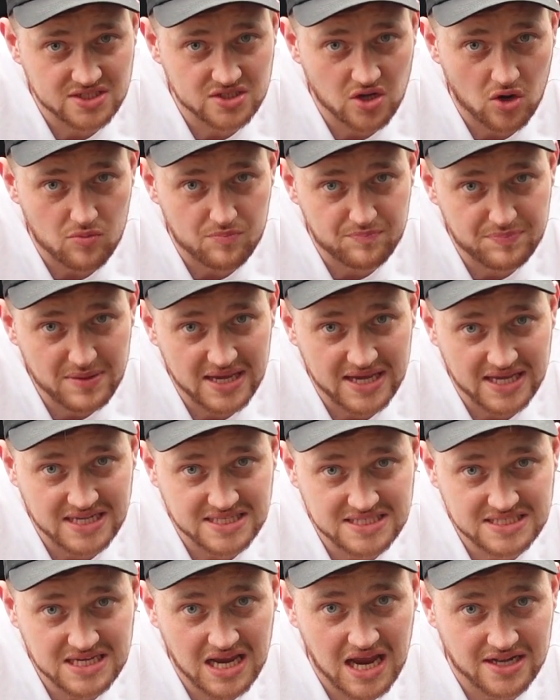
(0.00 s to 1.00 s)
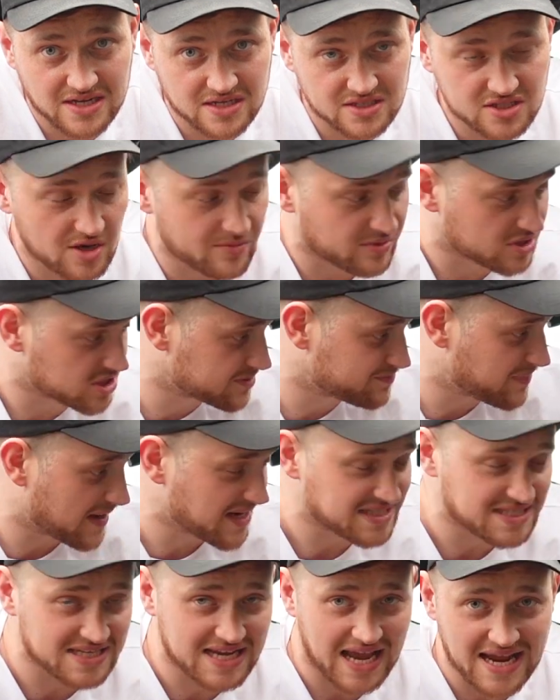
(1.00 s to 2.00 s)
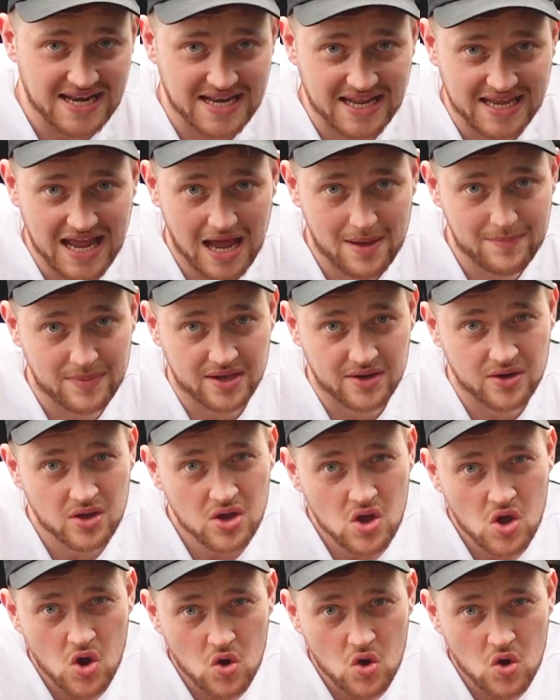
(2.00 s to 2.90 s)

so big inside, there's so much space to get in the cabin.